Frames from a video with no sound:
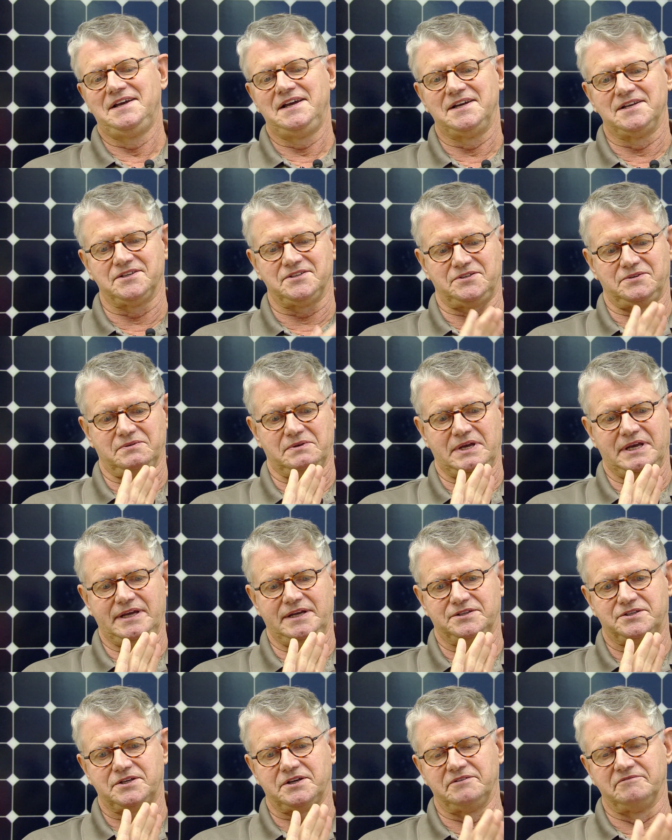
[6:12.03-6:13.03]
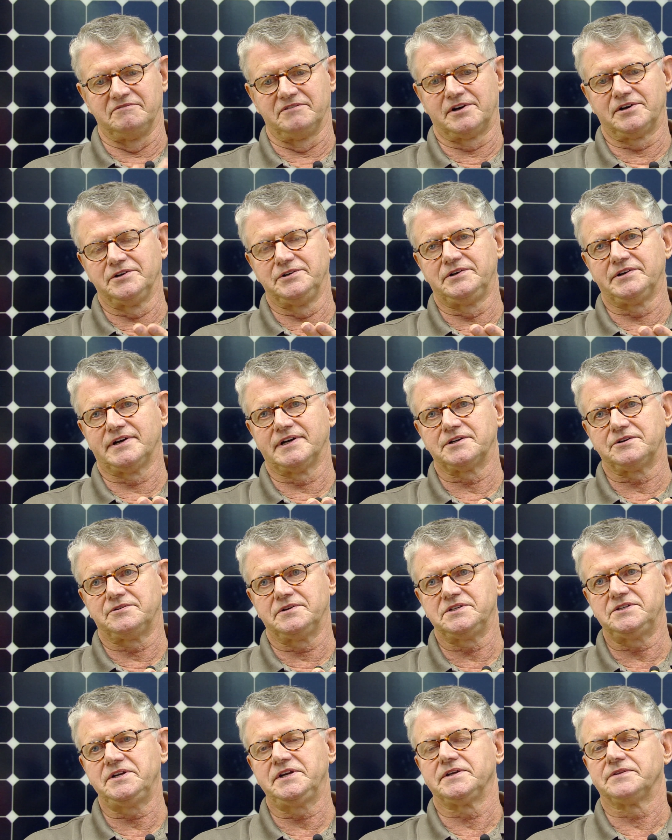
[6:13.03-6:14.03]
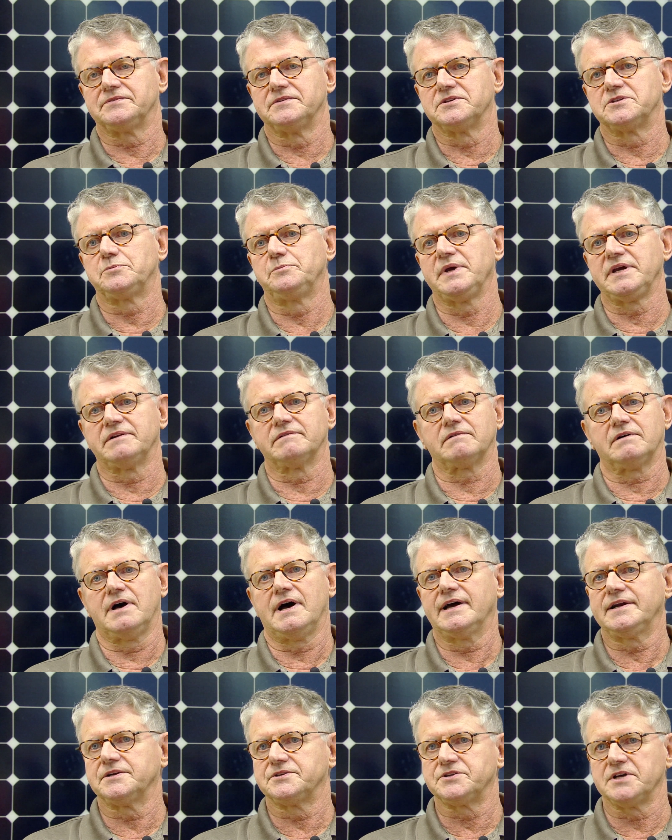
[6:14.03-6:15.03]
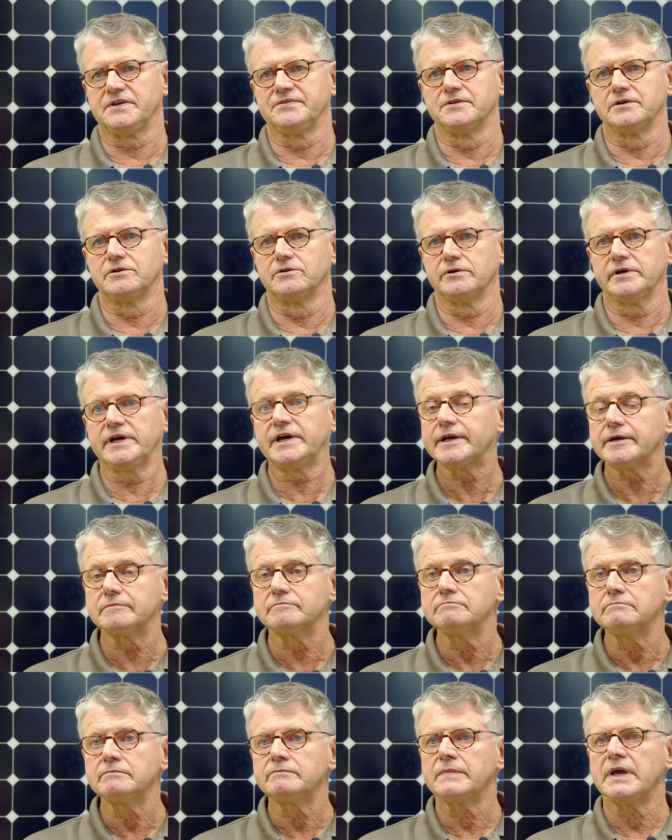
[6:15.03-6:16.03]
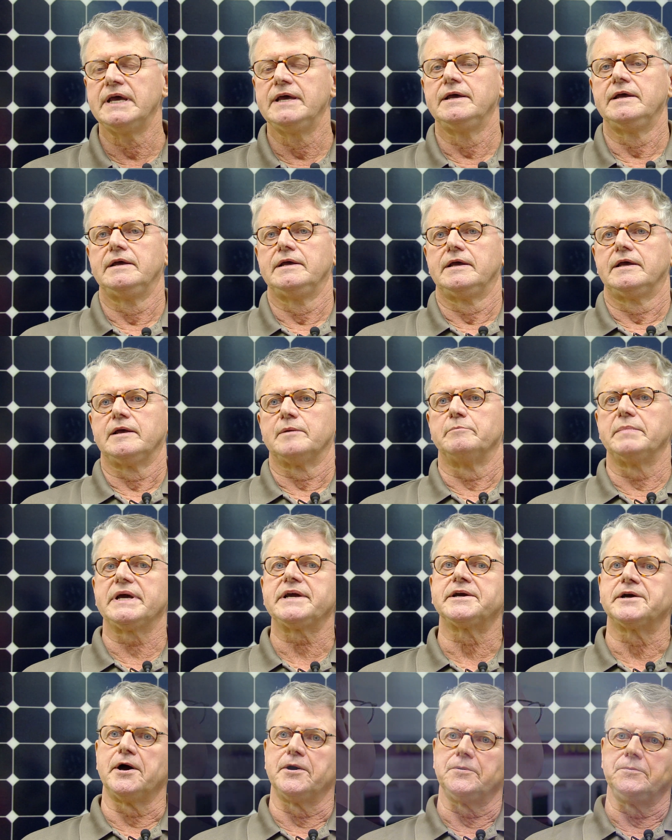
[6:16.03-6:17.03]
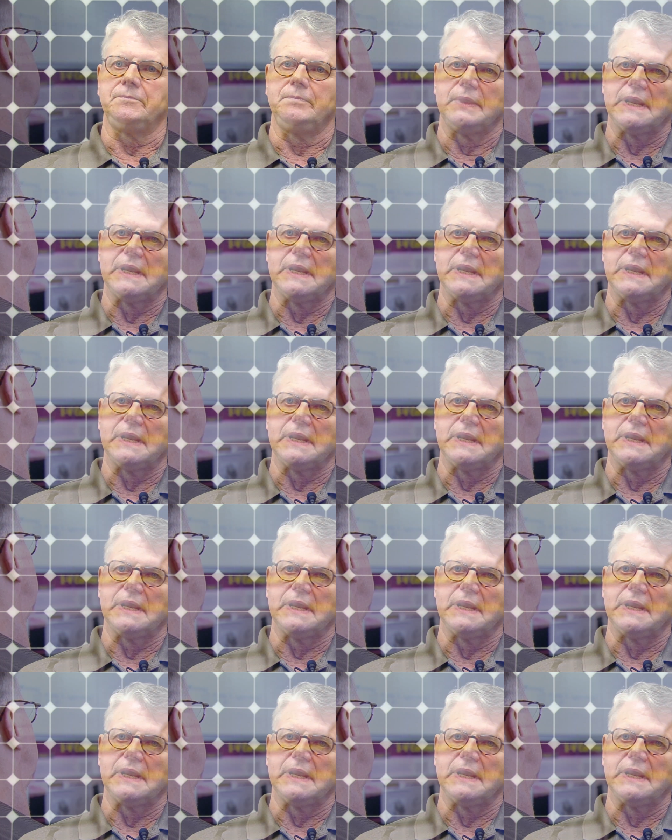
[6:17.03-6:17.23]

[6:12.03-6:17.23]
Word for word: It's, it's converted to electricity at the speed of light, it's on the grid, bingo.